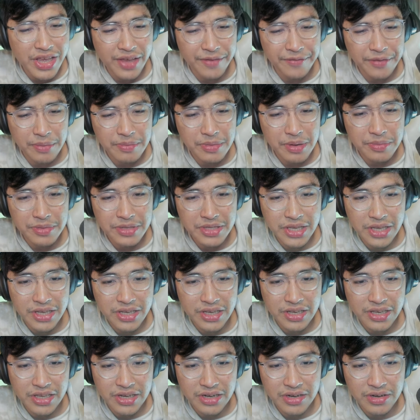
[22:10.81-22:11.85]
if I'm not
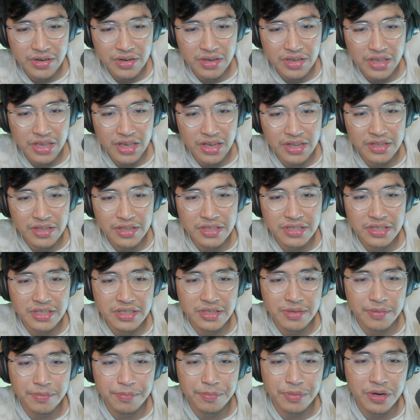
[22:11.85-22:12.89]
mistaken here. Yeah, this is
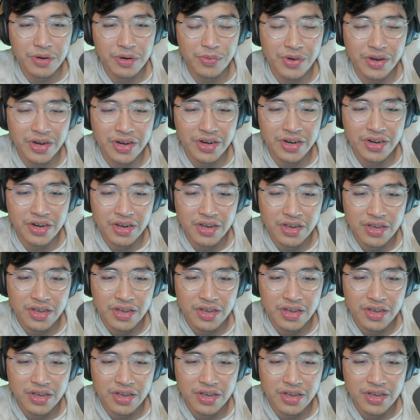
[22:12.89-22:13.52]
the part where